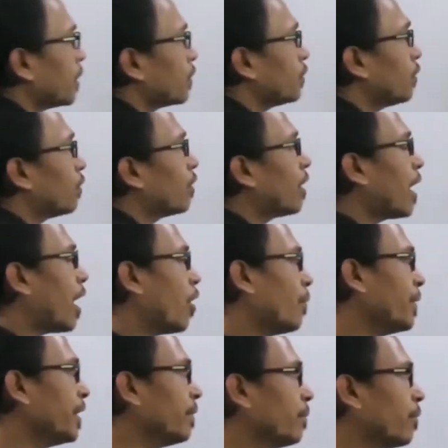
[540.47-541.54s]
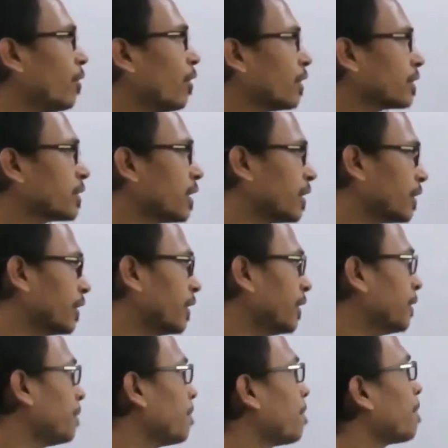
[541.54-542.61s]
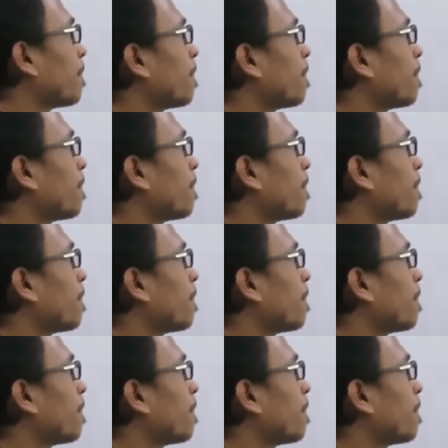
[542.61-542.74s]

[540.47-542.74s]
so how many blocks are there?